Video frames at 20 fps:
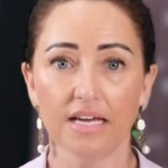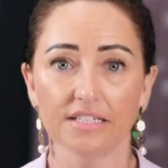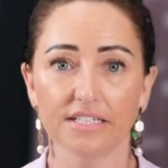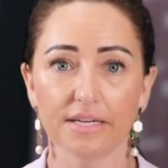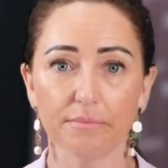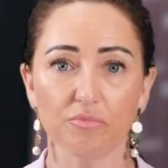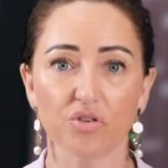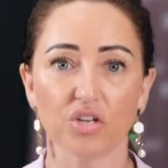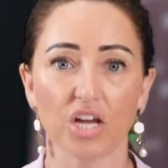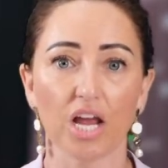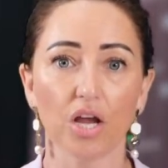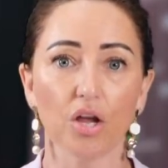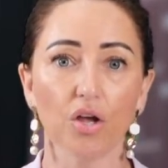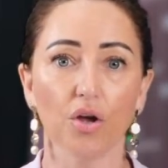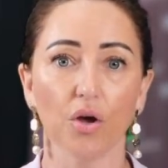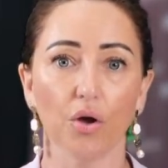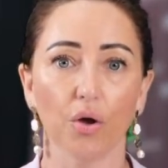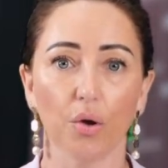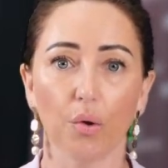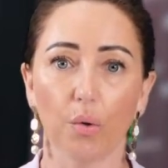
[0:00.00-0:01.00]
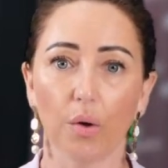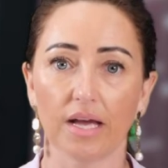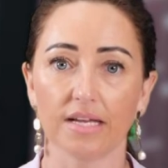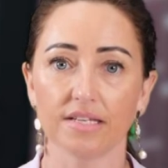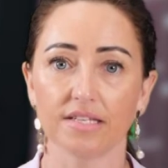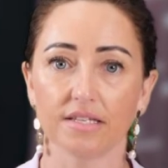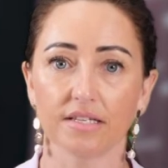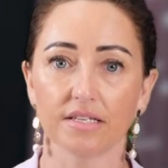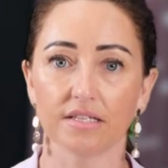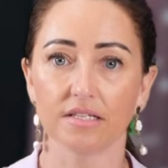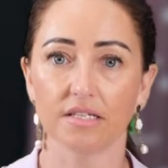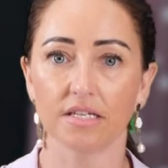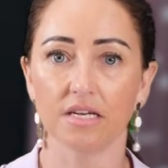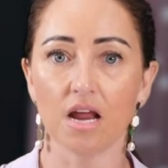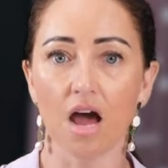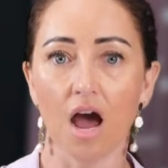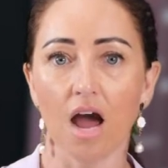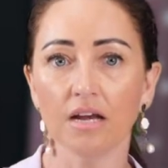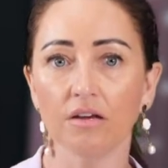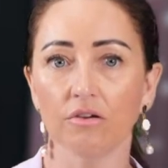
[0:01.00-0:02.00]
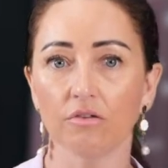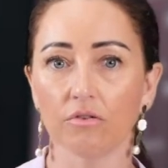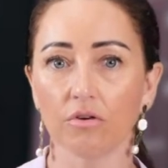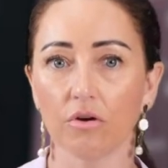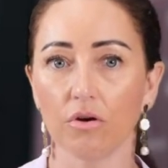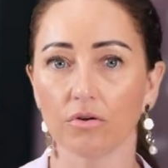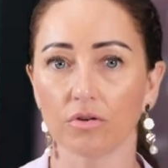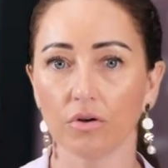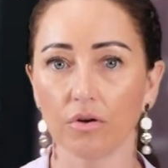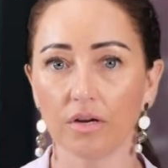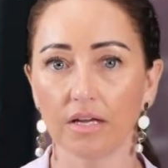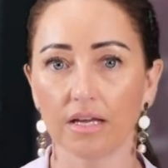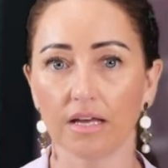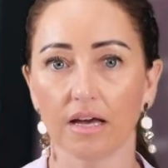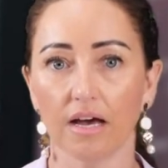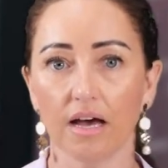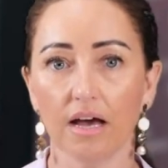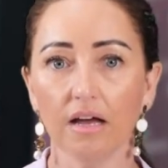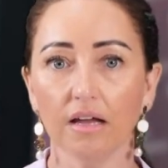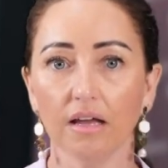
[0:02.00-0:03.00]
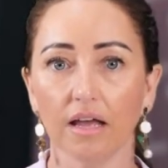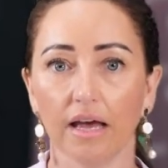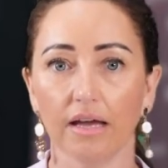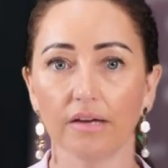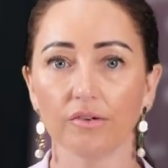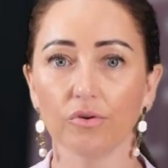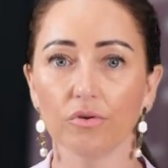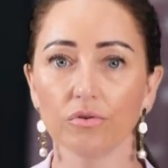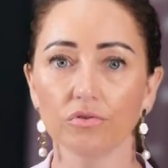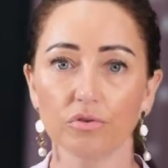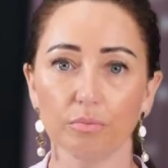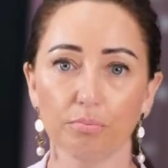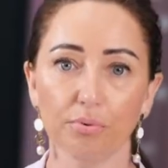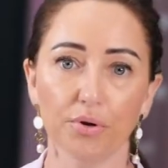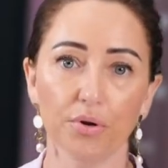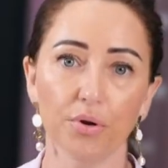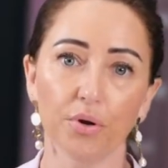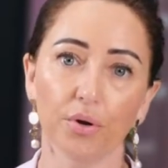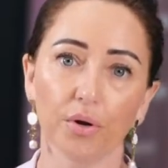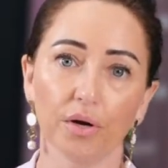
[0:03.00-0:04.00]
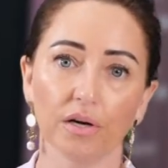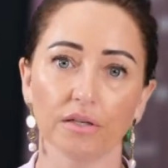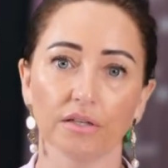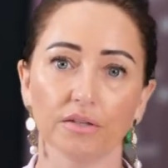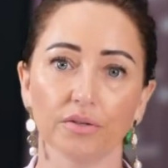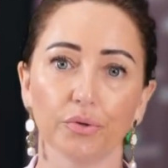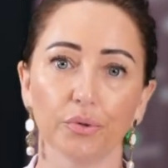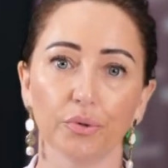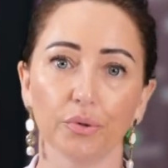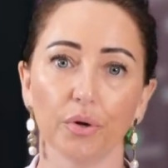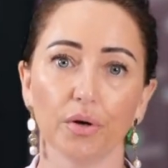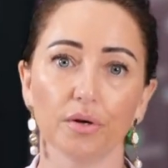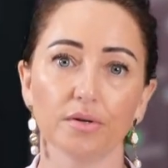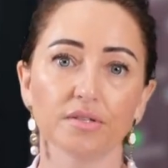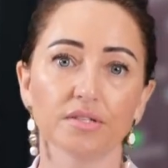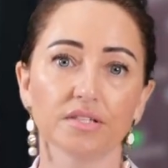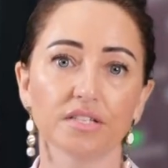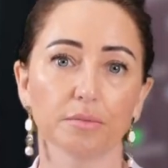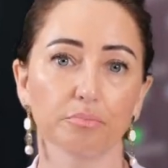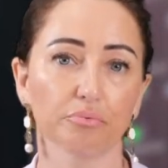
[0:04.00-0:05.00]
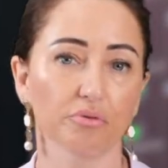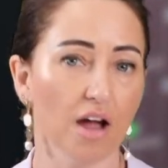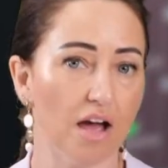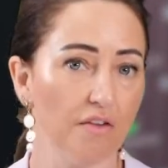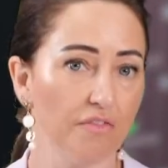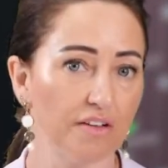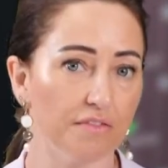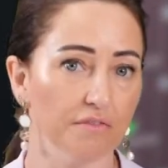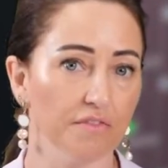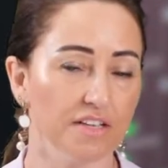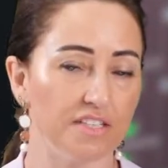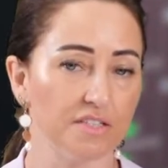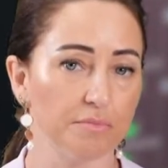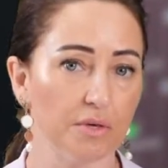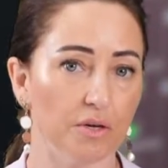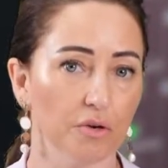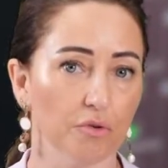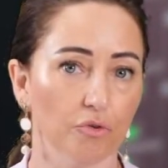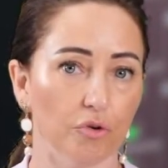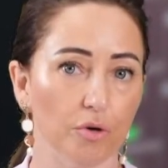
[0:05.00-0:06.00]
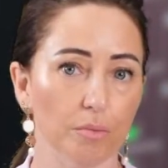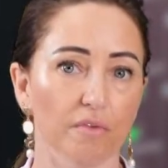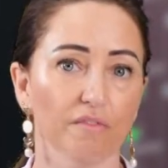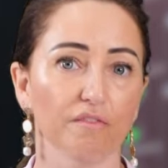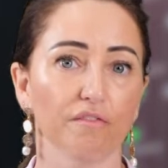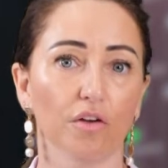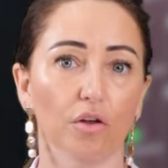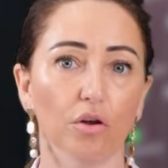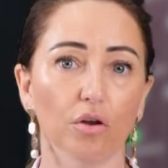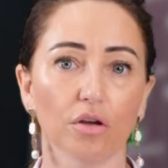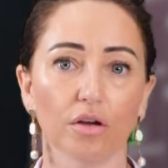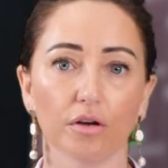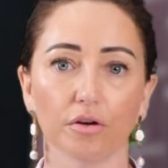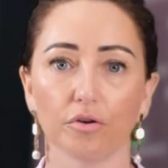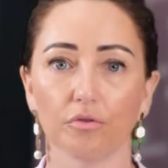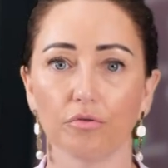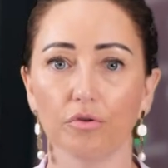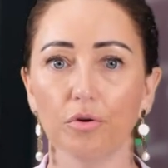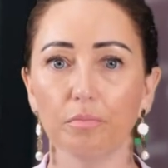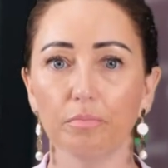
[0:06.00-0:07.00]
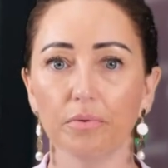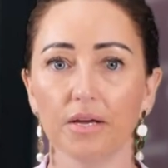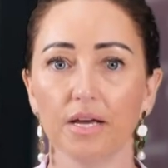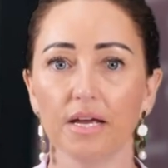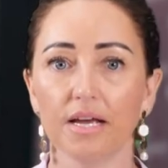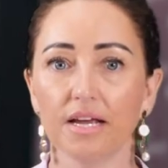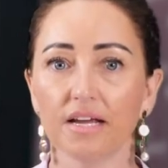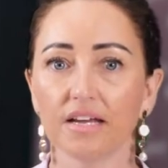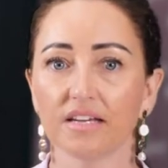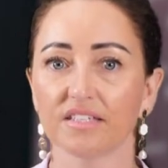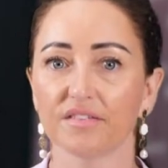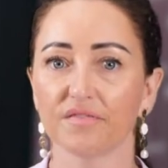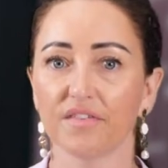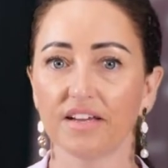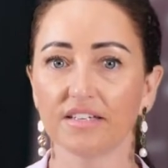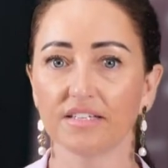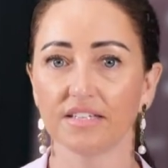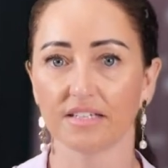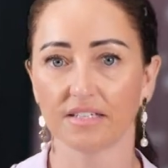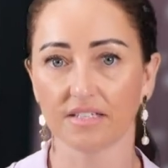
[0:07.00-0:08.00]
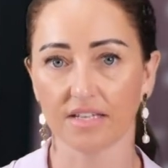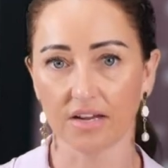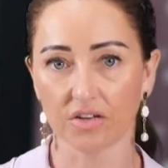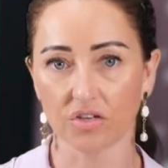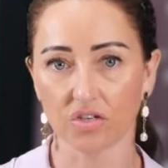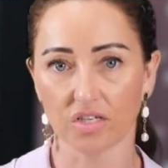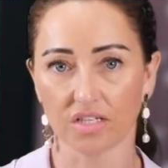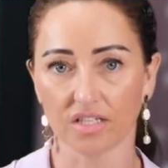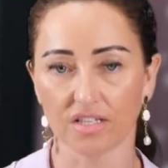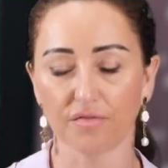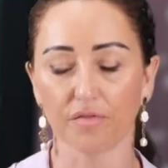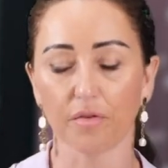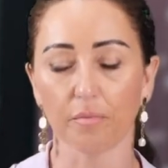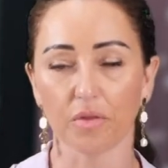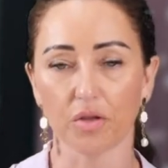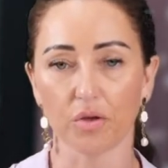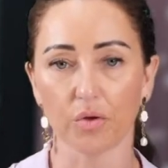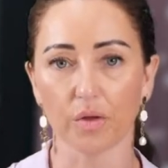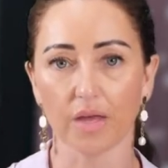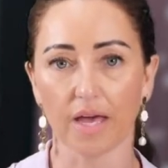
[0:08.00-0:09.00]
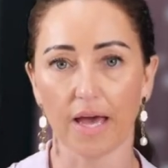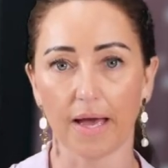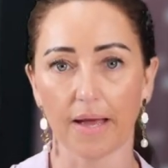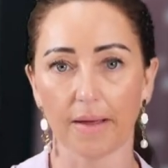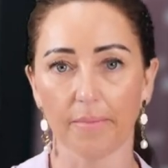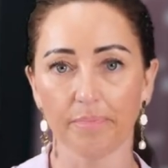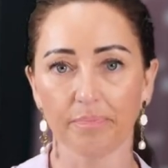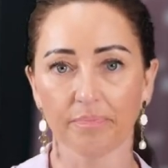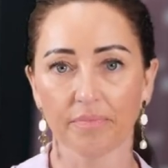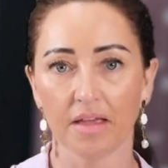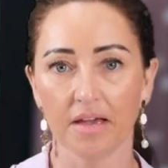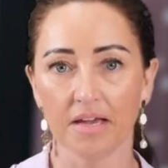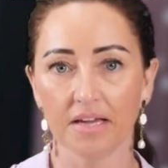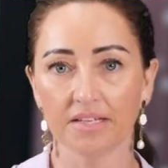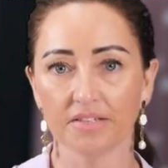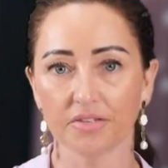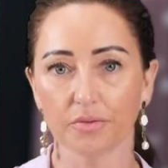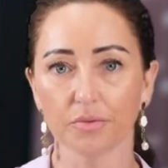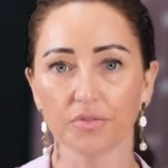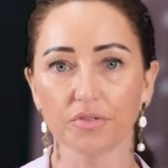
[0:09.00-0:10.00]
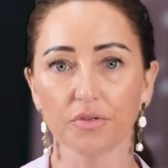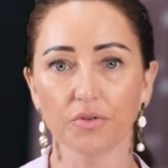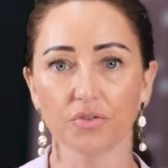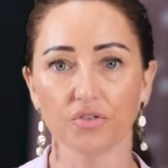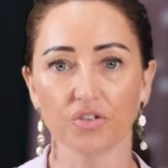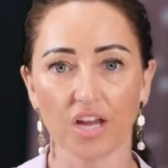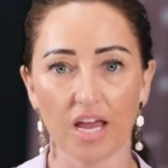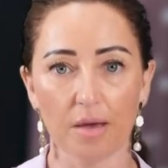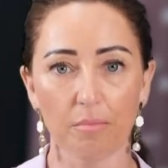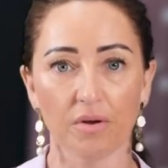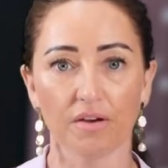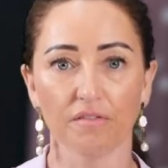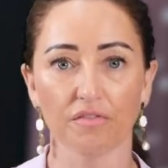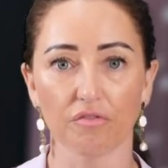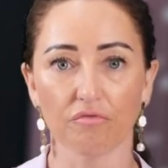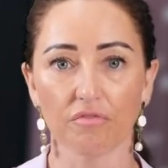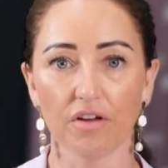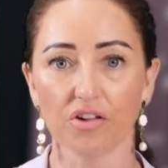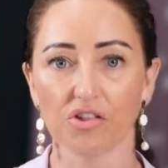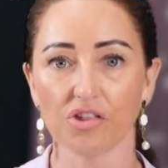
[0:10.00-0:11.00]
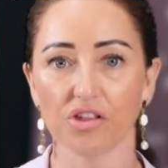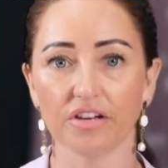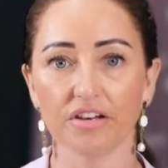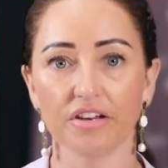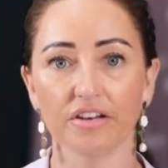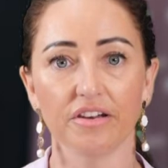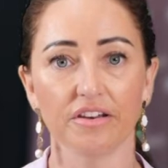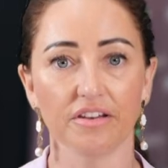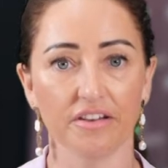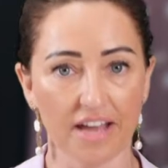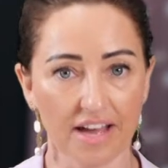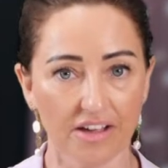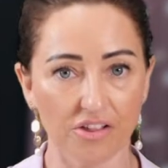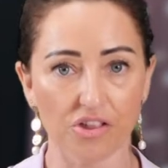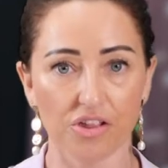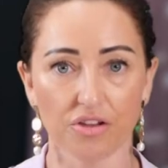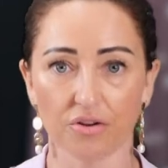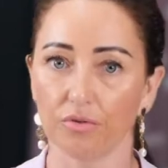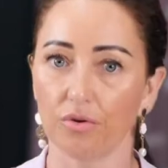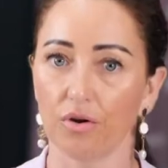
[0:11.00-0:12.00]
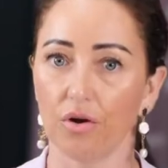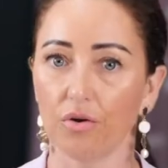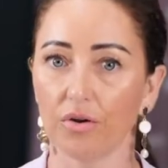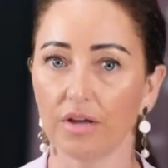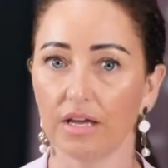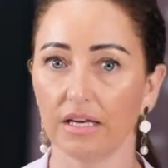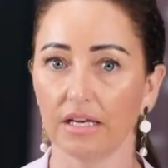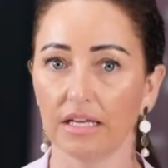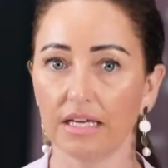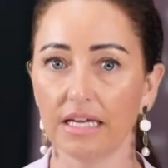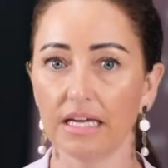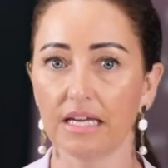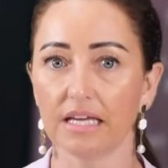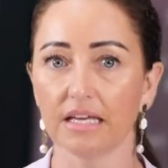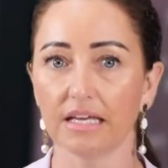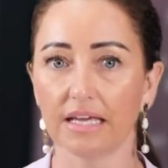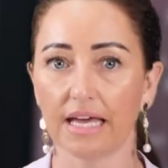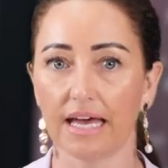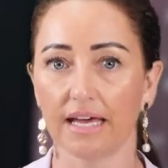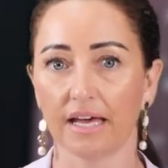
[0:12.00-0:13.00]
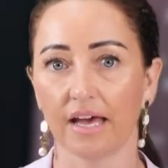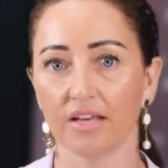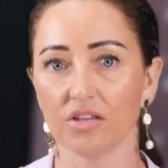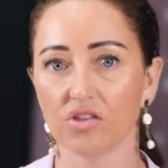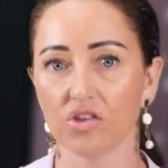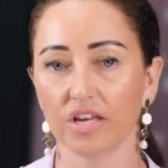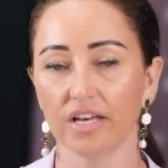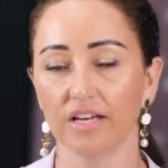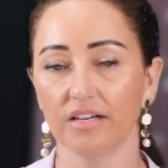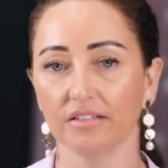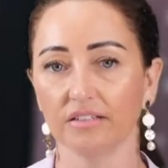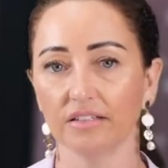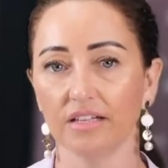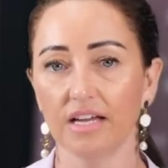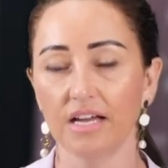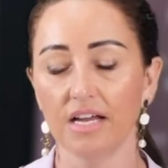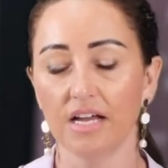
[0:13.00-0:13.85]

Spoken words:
Timchenko, a 69-year-old oligarch and entrepreneur who owns the private investment group Volga Group, is facing sanctions from the UK. He's also chairman of the Russian National Hockey League, KHL.